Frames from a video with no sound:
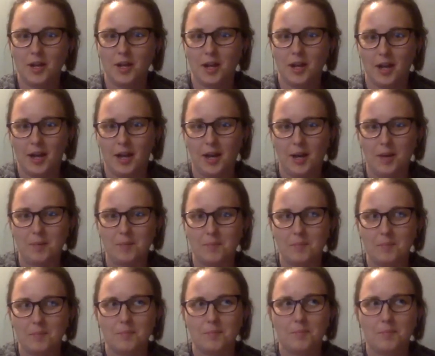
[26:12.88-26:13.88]

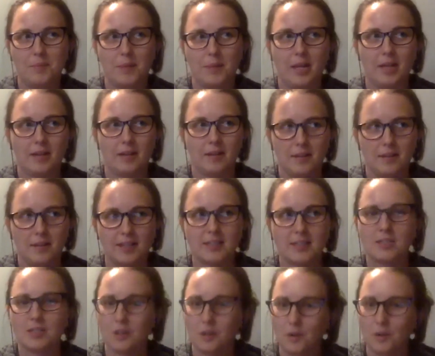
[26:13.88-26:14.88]
But that's
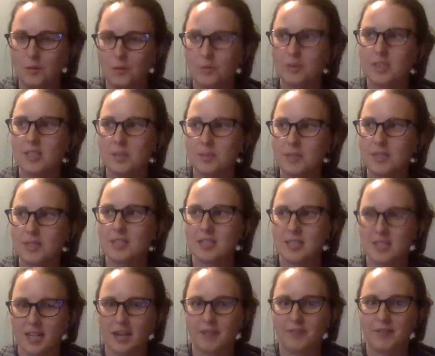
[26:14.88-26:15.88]
the only species
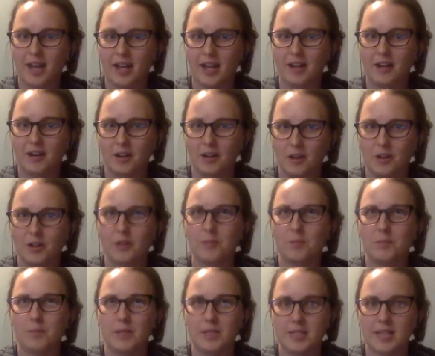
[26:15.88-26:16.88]
that I've heard
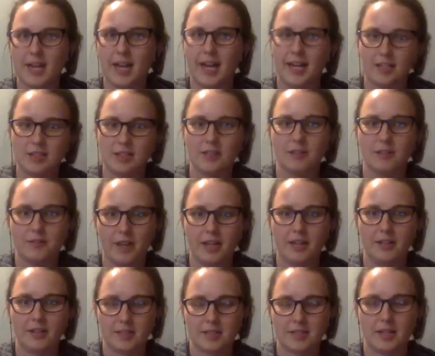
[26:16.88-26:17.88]
be tied to the
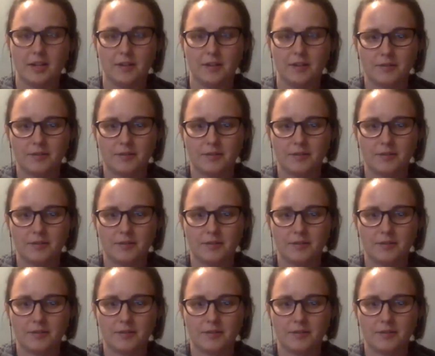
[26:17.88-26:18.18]
fire itself.